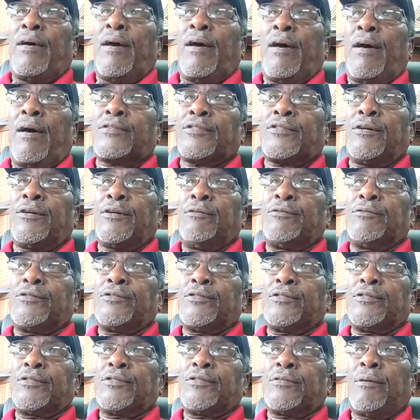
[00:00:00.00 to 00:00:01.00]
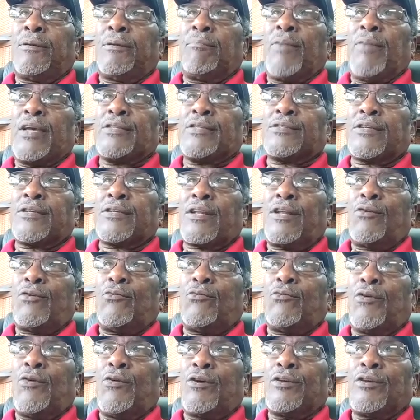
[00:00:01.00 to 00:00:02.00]
Soldiers are basically
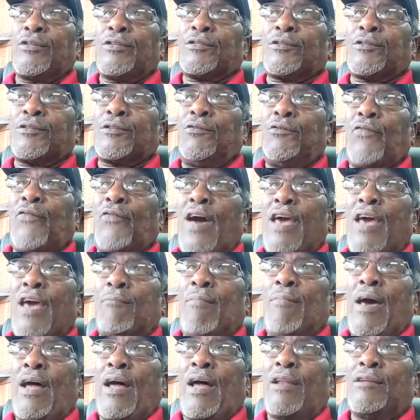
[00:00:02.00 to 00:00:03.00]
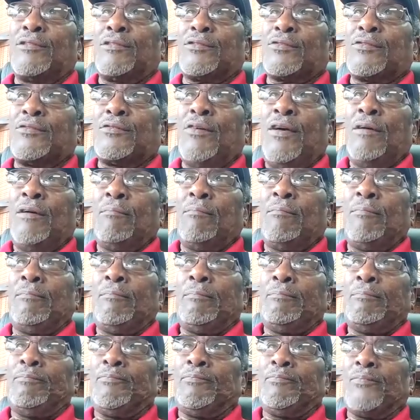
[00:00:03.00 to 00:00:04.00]
warriors who fight battles
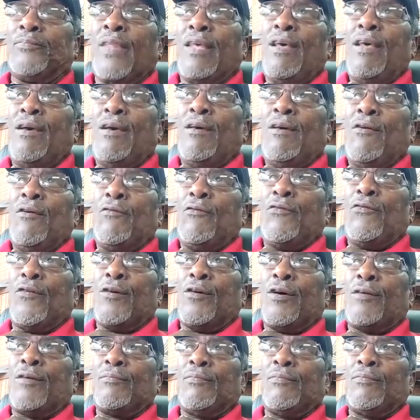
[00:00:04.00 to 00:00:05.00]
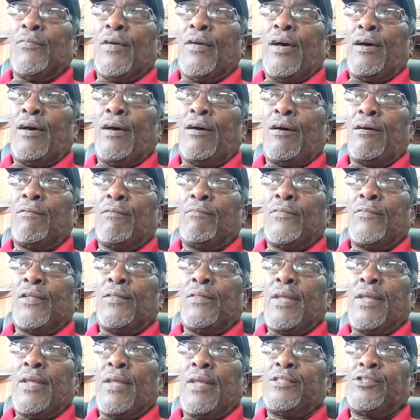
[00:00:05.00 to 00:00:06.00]
for
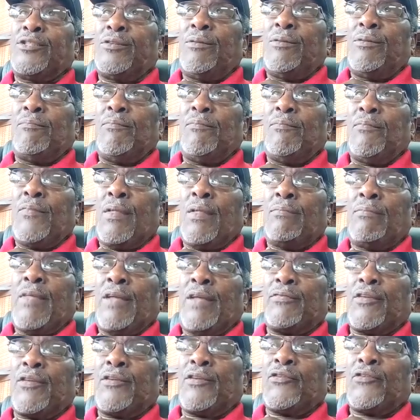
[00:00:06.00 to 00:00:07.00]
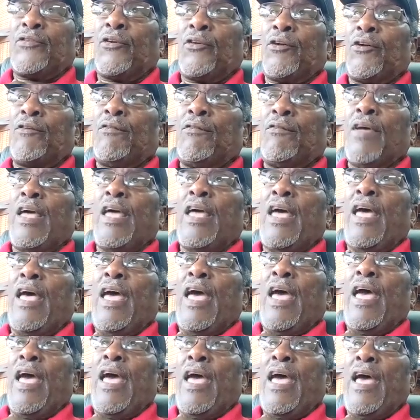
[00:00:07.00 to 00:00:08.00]
the nation that they serve.
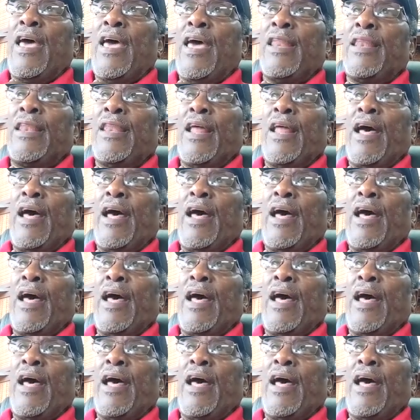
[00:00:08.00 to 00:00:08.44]
And